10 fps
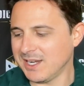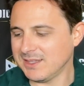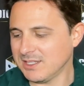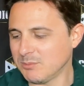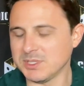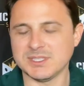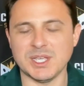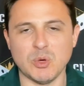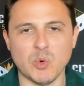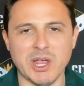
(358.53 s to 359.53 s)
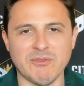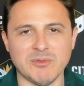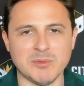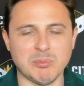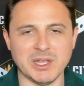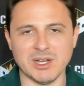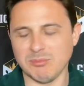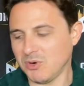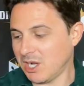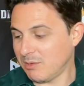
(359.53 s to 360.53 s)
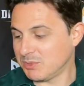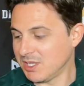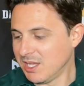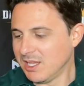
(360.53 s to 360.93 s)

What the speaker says: I think I'm going to stay away from the player props.